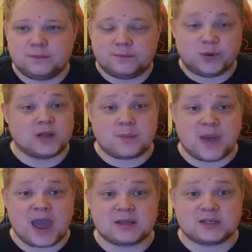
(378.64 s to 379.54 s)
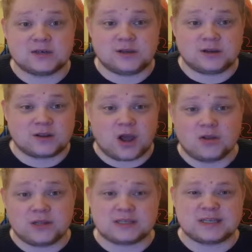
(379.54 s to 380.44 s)
putting a patch that the
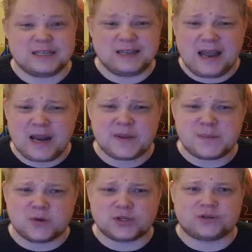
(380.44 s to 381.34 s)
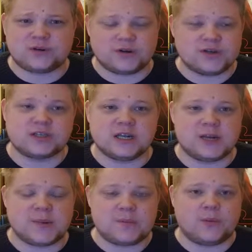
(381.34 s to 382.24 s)
gun is a little bit more stronger, just a
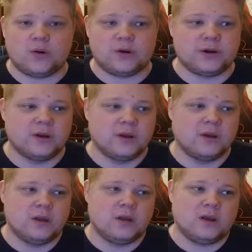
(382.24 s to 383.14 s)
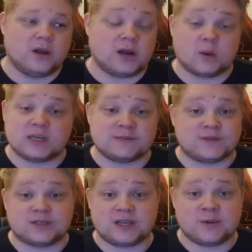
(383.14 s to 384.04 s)
little bit more? And otherwise, I'm
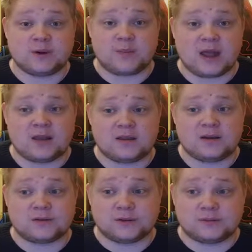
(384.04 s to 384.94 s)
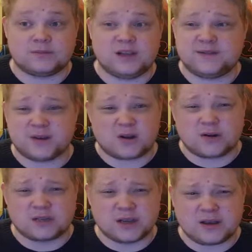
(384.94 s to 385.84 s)
just staying with the Paladin or even the
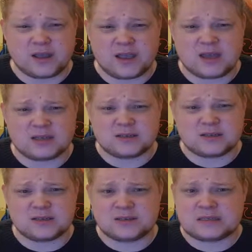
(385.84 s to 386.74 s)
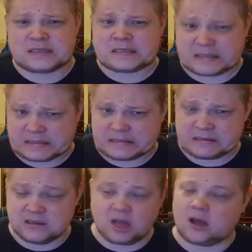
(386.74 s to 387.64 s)
Koshka, I guess.
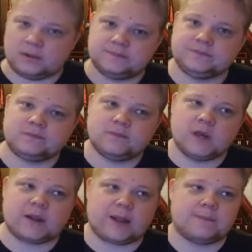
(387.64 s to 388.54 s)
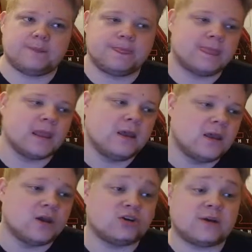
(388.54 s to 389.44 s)
Yeah, but okay.
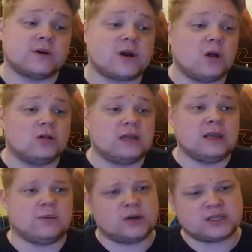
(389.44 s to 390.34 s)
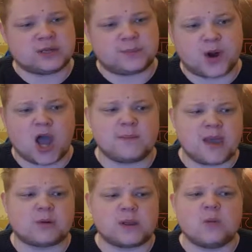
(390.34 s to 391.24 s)
Good. There were all the, what is it, the
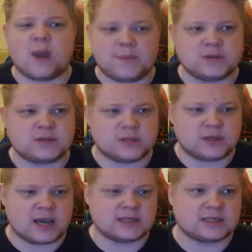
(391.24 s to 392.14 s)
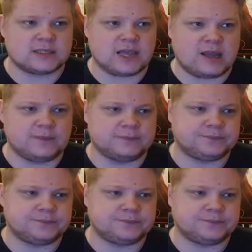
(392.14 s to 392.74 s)
primary weapons, as you guys can say it.